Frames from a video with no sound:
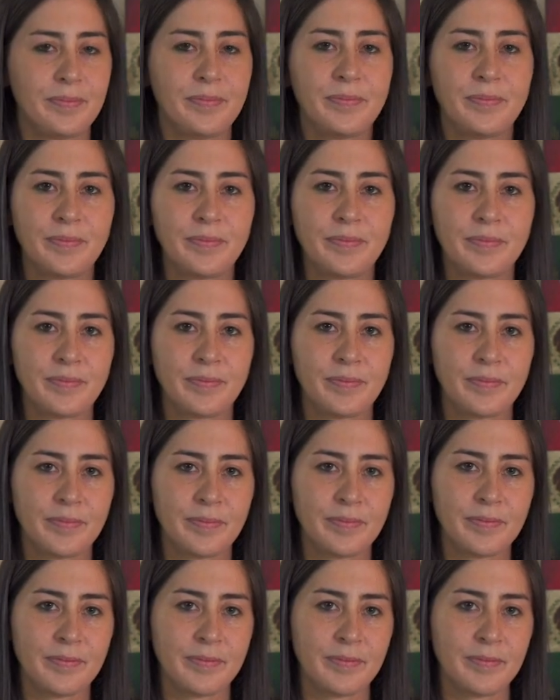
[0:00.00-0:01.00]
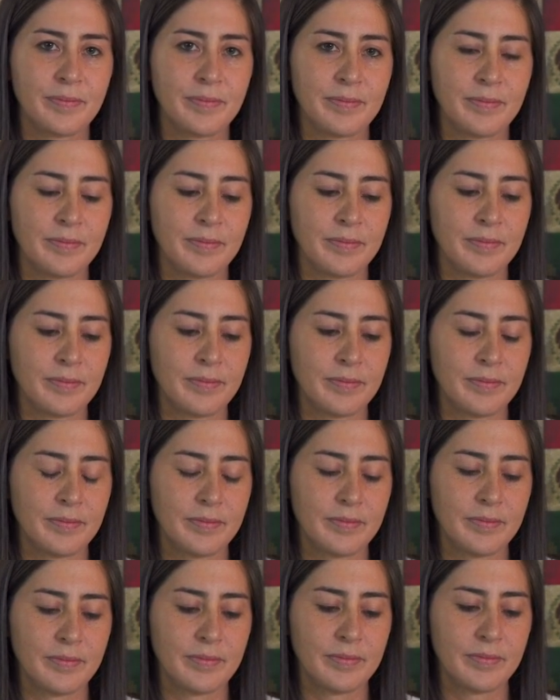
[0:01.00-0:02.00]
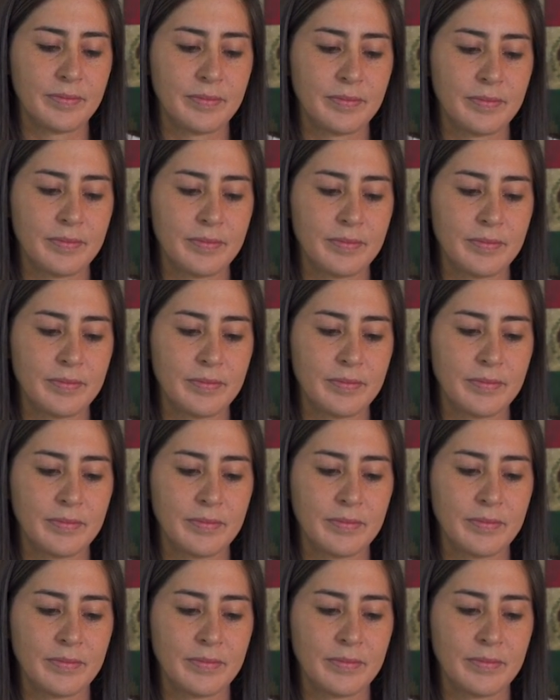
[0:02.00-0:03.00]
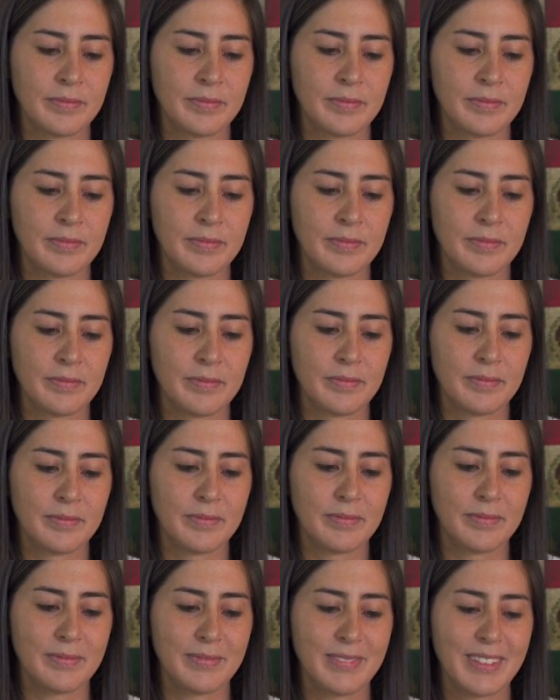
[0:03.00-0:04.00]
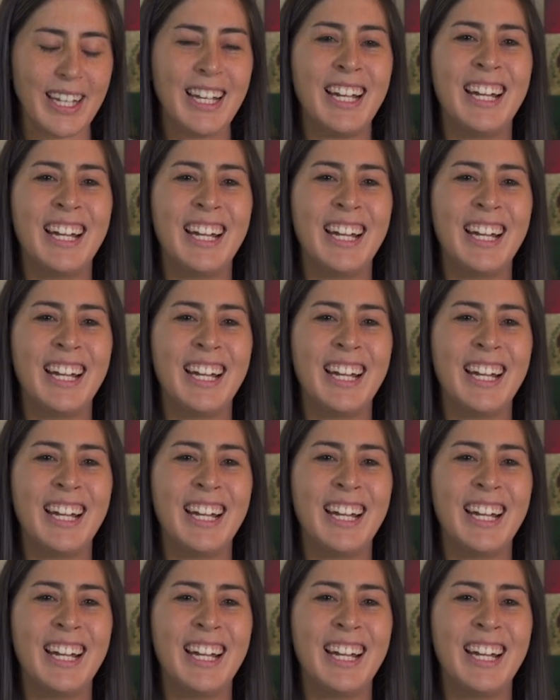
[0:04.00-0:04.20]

The person shown says nothing.